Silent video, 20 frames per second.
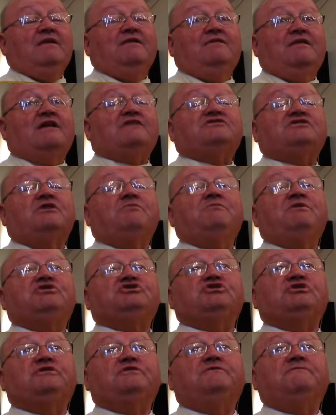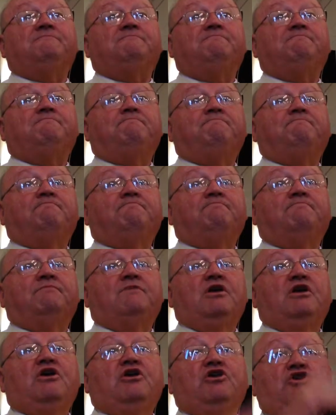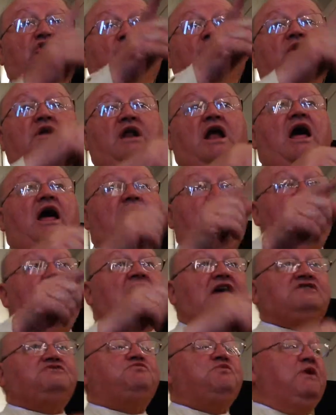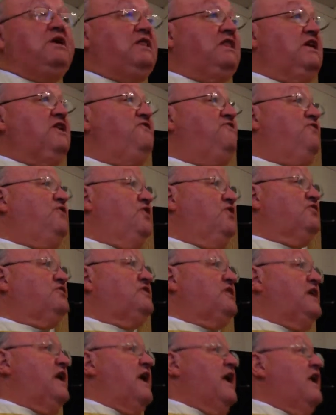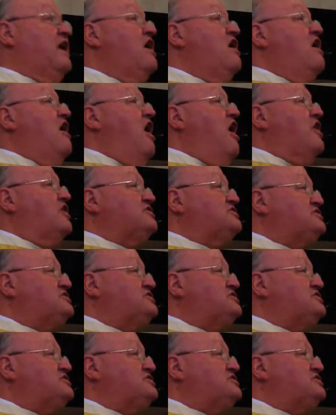That's our mission. You and I, as we leave here today, are